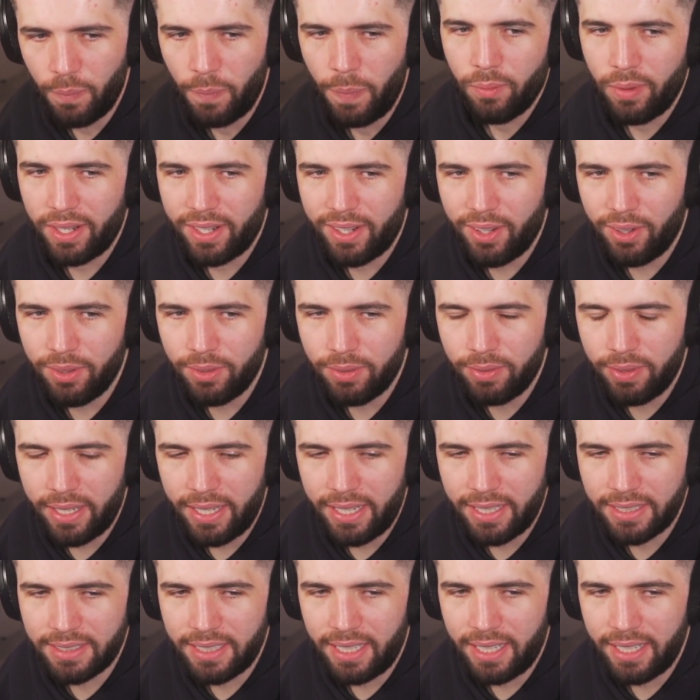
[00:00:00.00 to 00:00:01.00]
Where Golf It
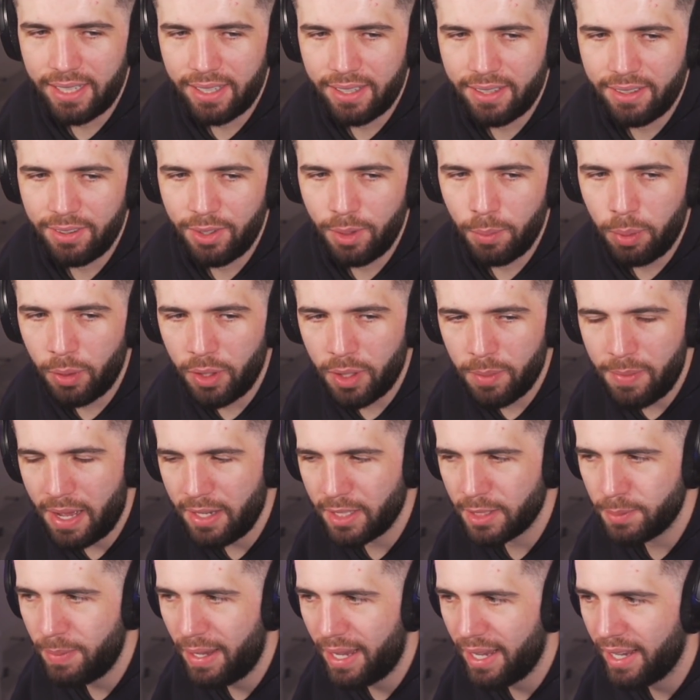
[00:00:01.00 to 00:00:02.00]
is like you pull your
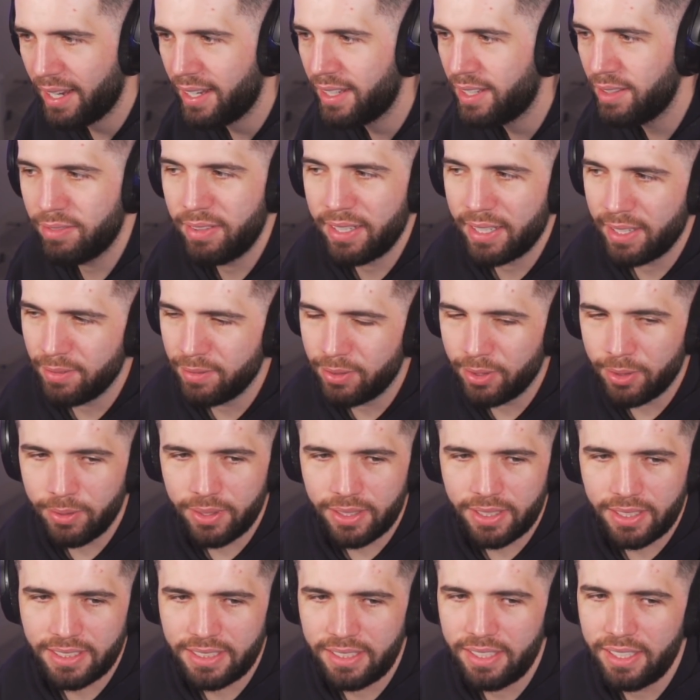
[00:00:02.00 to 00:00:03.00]
mouse back and you fling it
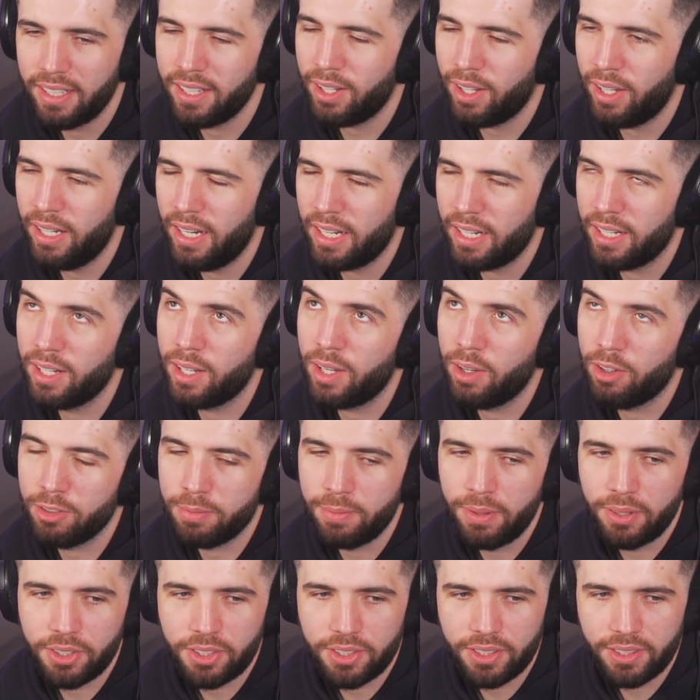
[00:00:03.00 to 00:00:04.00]
forward, as in like a golf
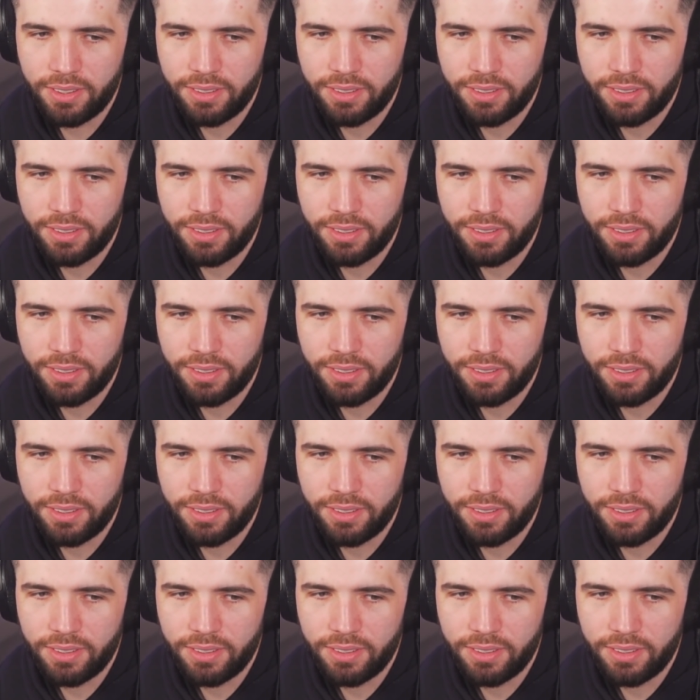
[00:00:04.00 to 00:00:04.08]
motion.